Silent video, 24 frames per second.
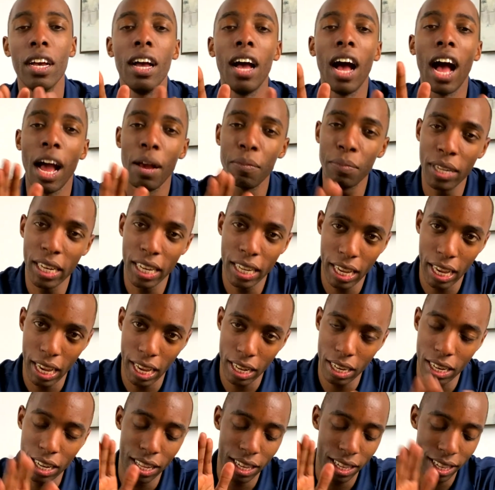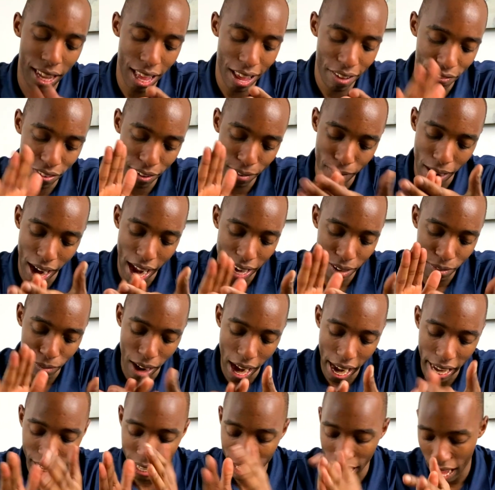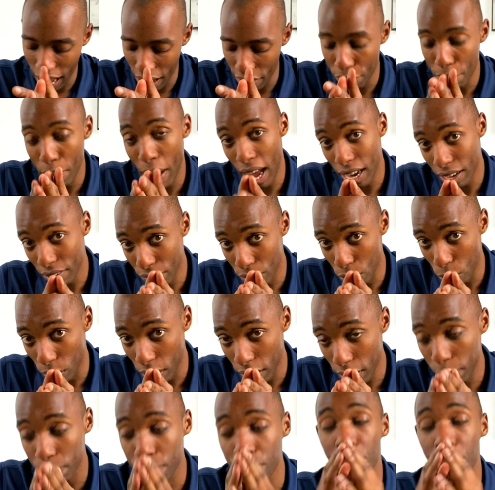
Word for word: I'm getting hit left and right and right and left, back and forth.